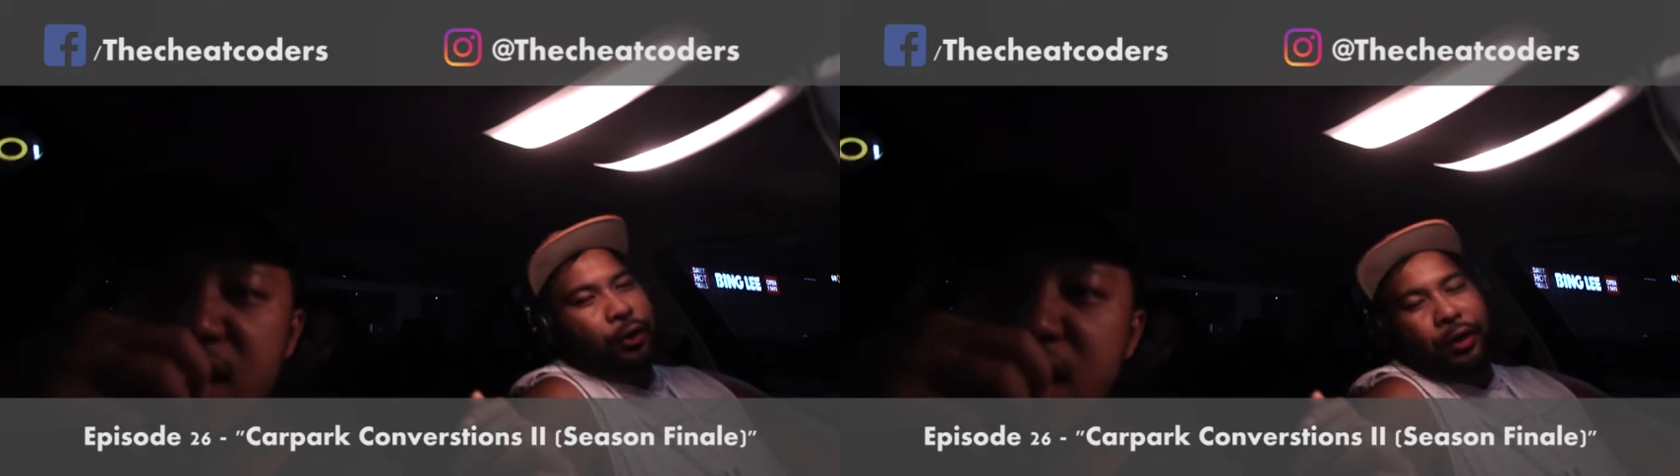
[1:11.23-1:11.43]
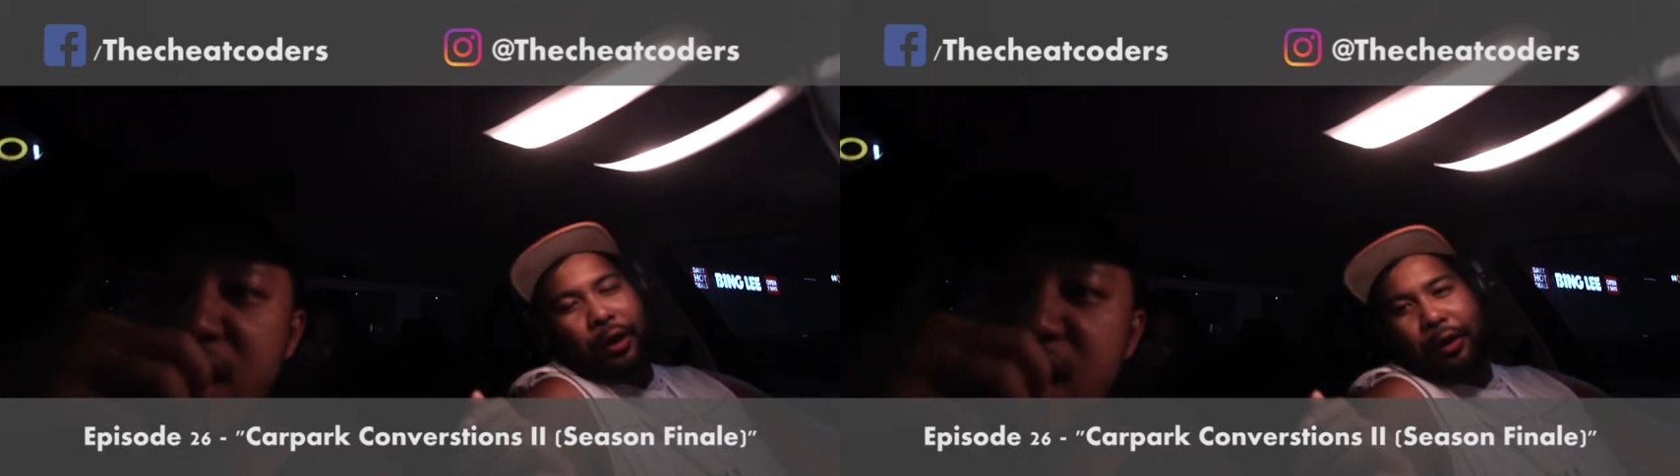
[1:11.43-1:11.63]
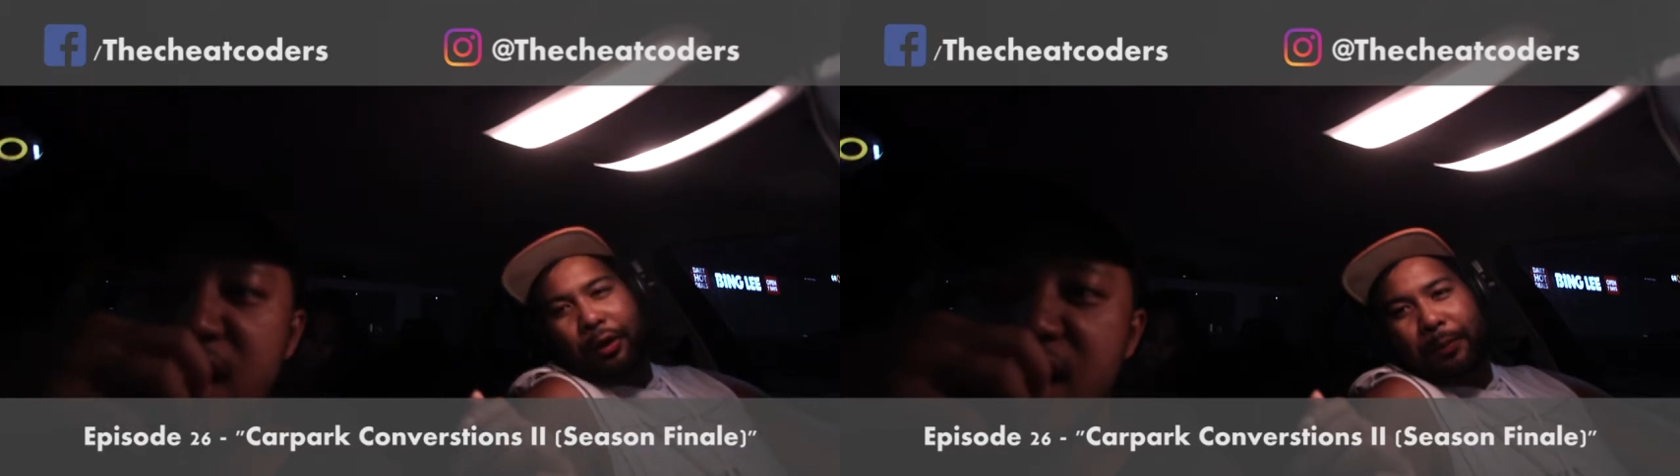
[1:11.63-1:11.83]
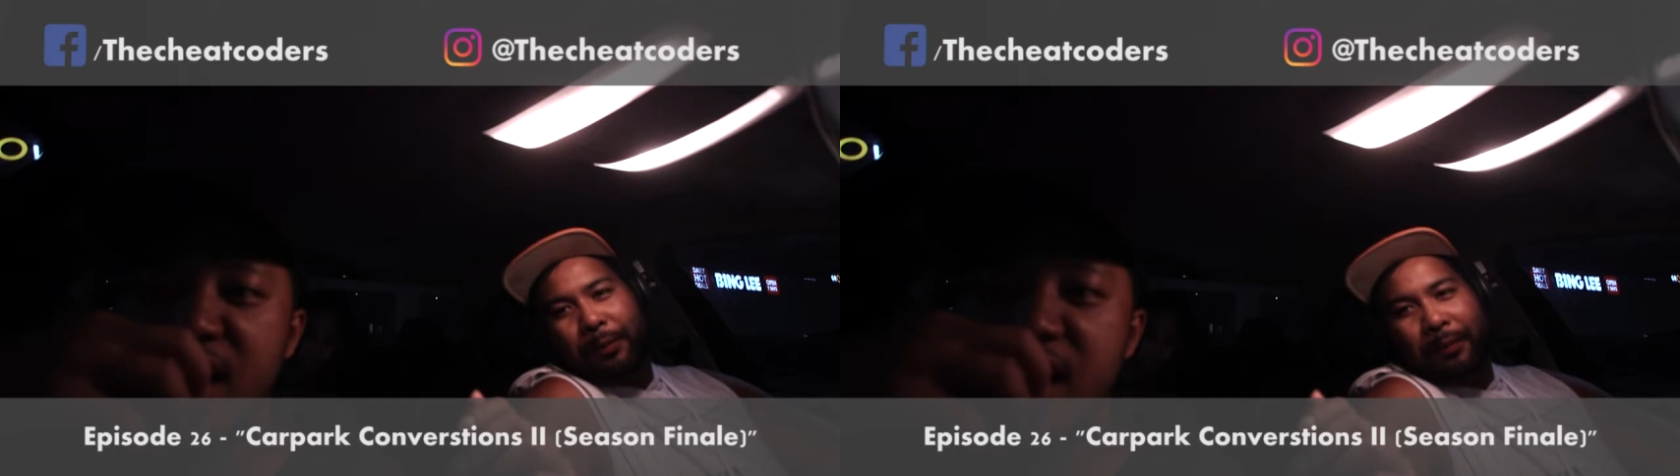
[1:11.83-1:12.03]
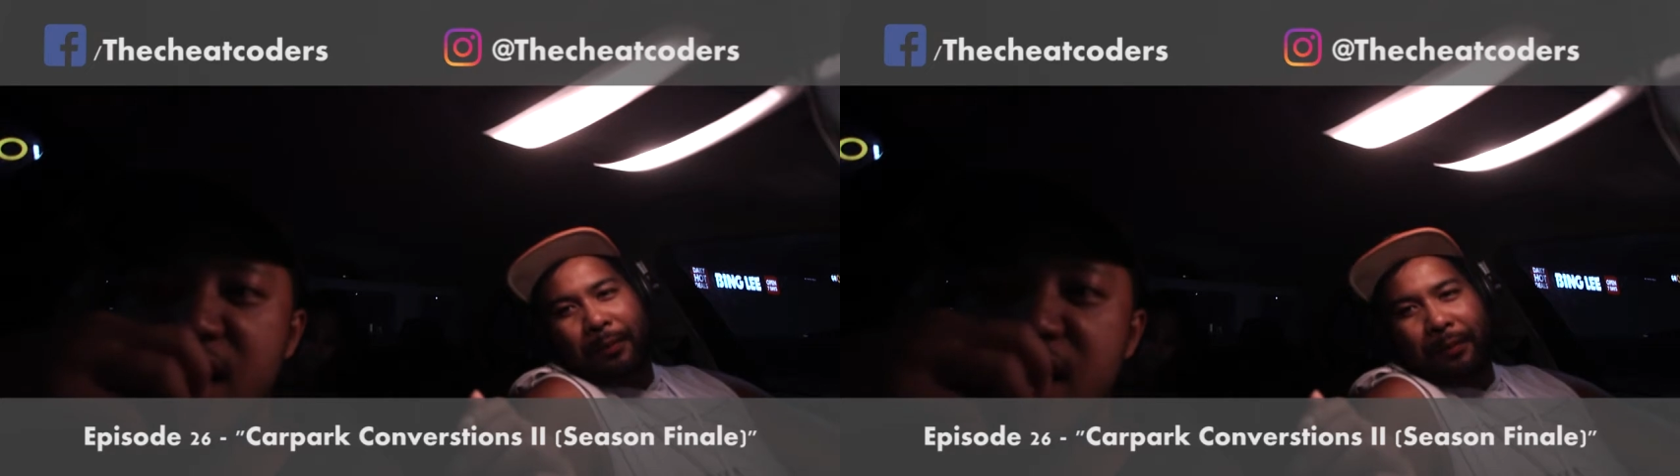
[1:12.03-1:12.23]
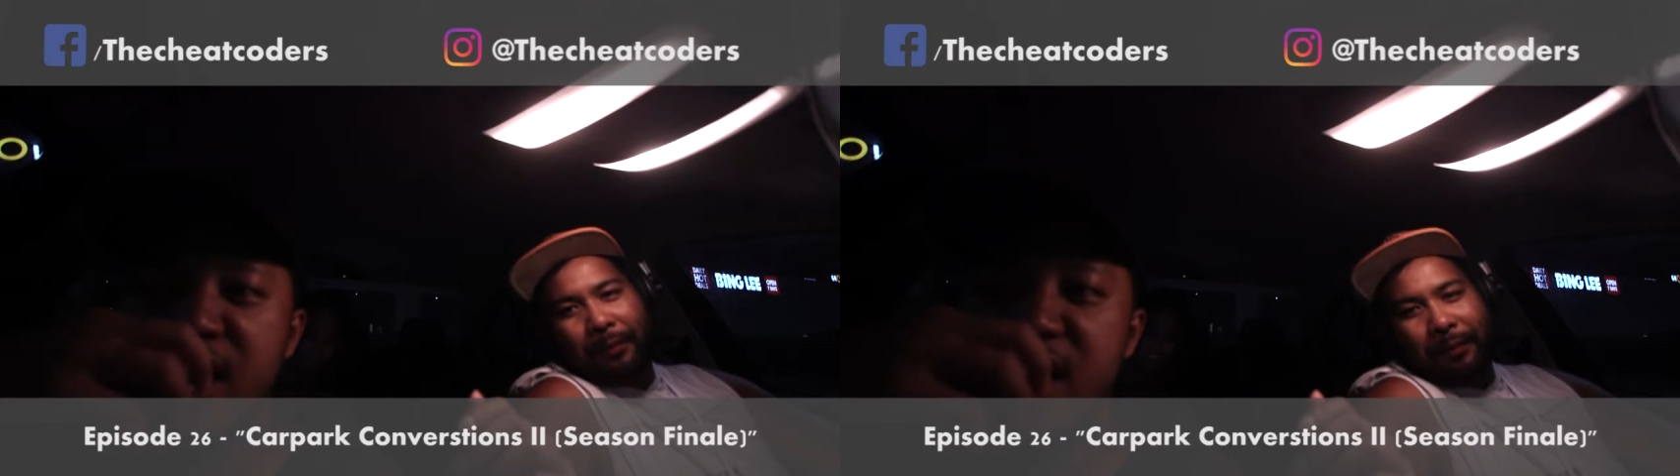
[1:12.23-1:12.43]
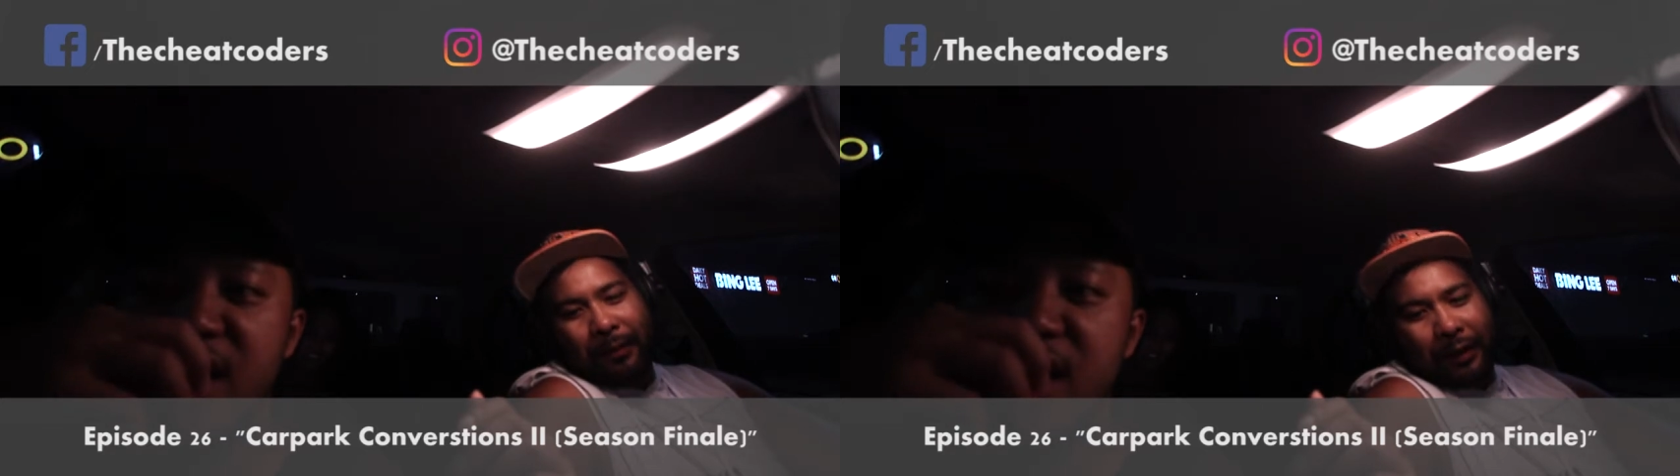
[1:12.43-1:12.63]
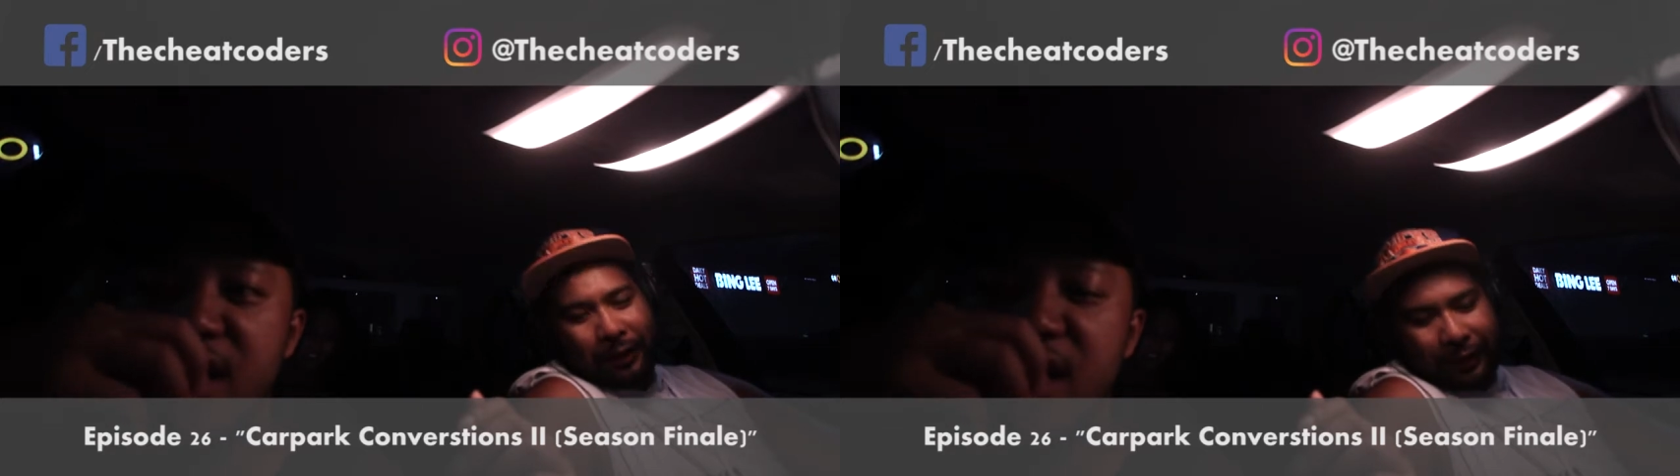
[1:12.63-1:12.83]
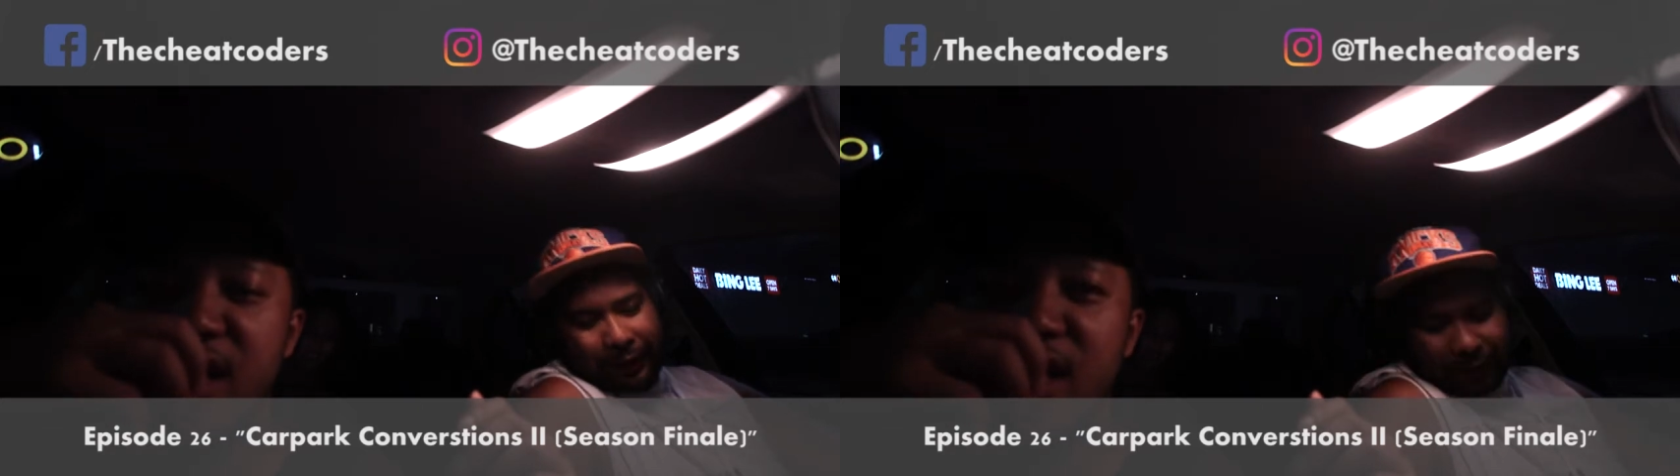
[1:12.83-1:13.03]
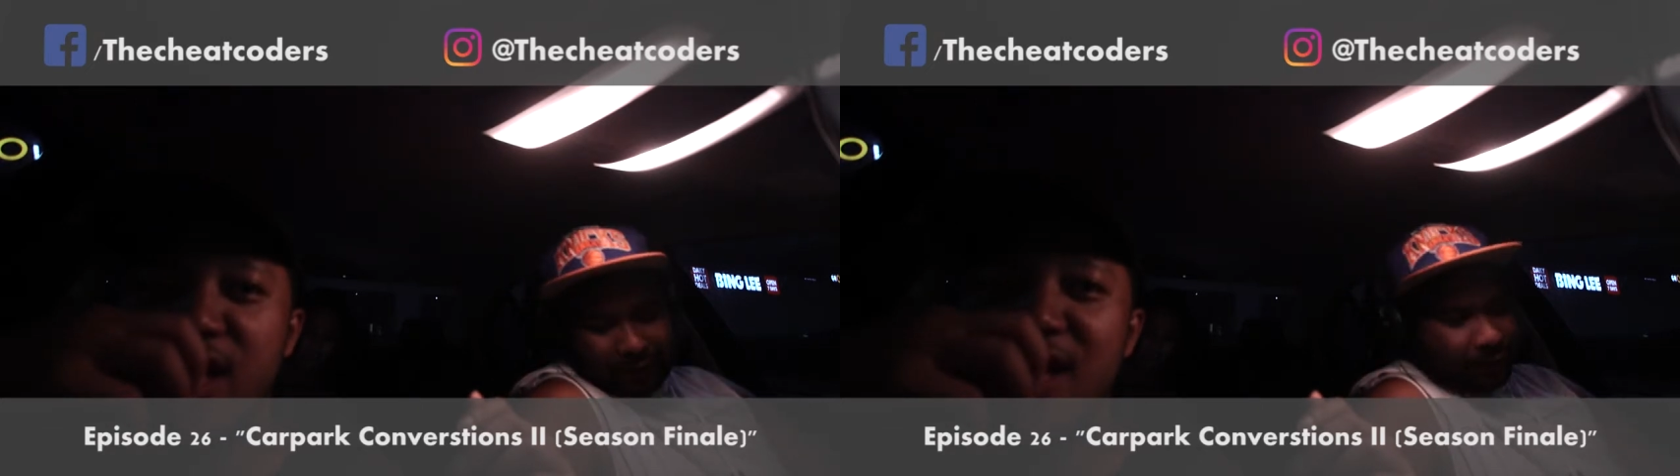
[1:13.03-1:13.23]
circle. Because
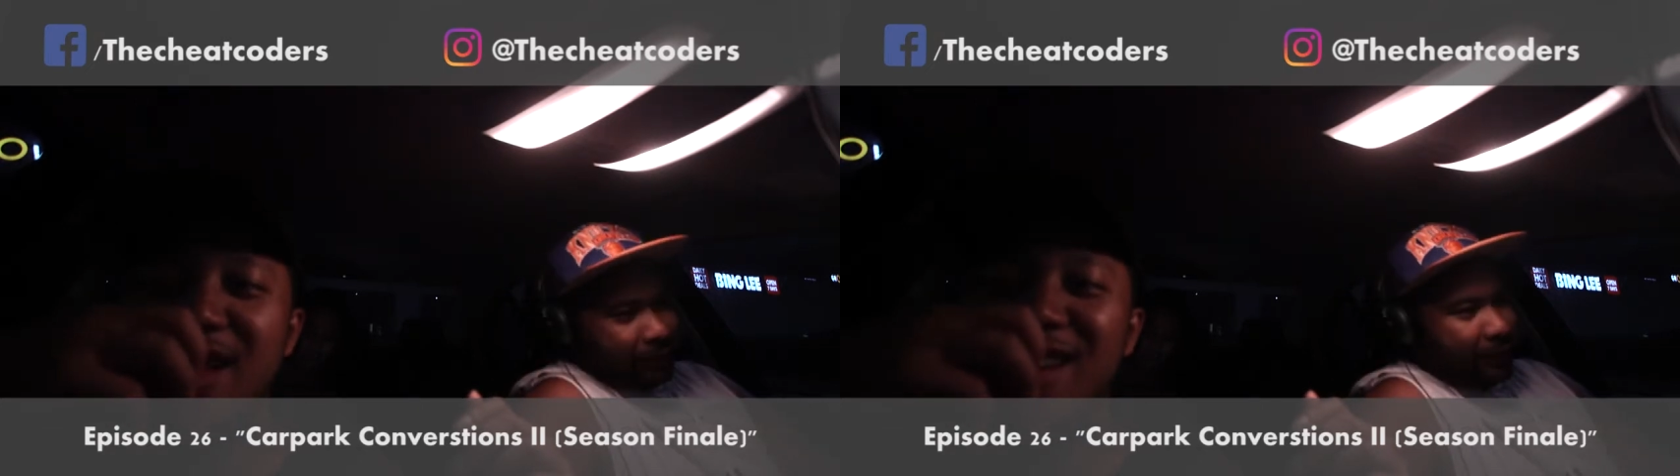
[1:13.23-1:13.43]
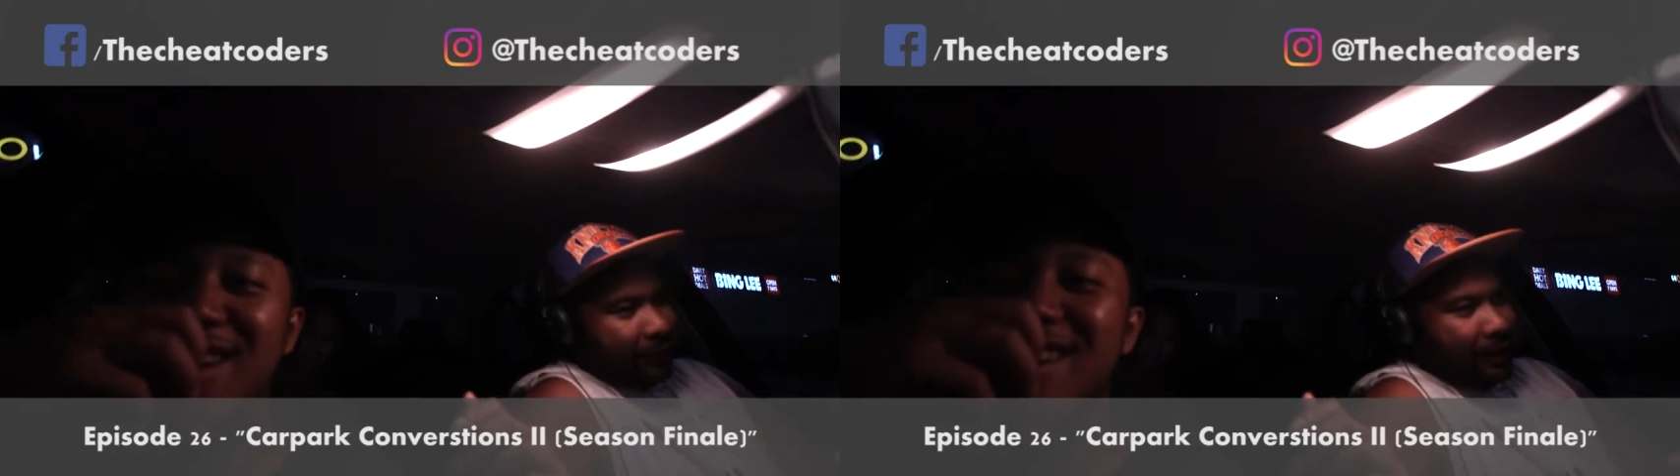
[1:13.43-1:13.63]
this is